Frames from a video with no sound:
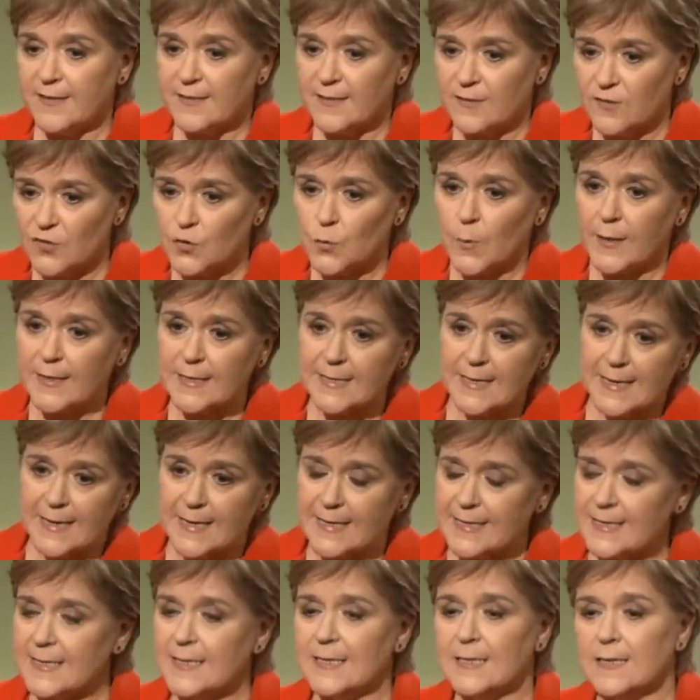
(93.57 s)
Since
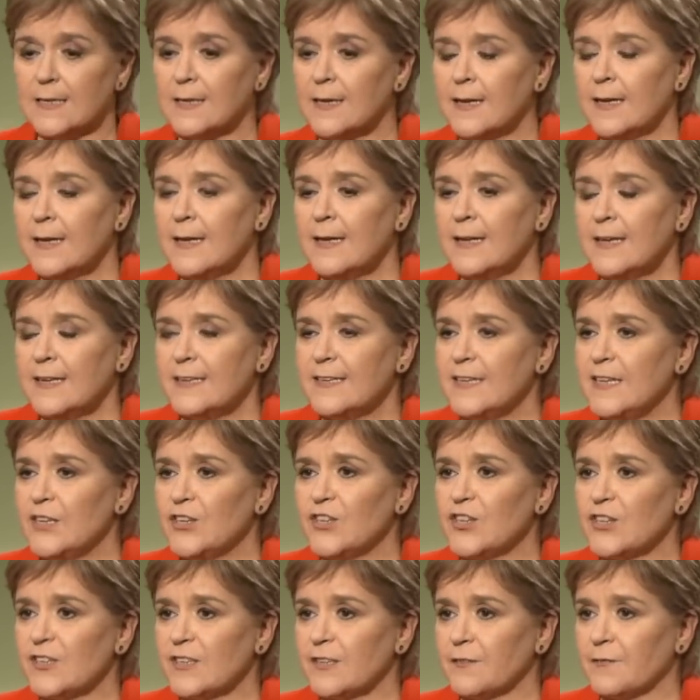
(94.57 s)
2018,
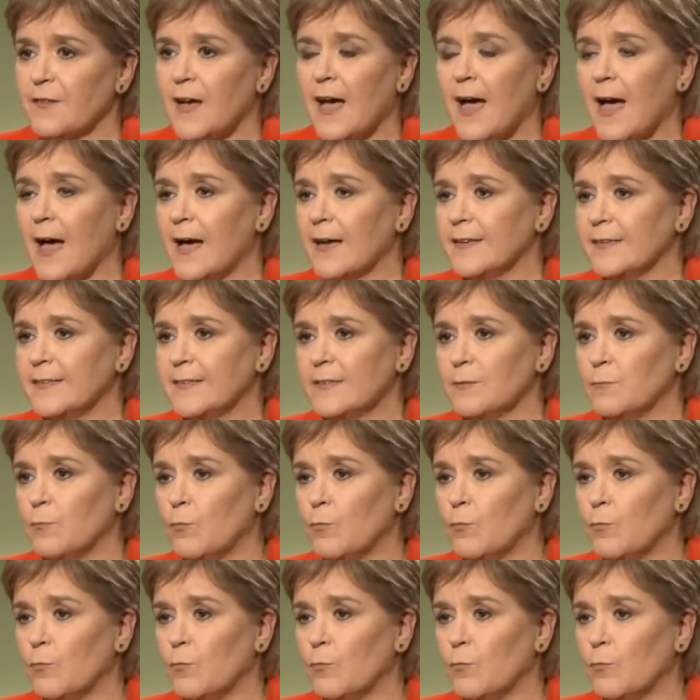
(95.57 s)
teachers have had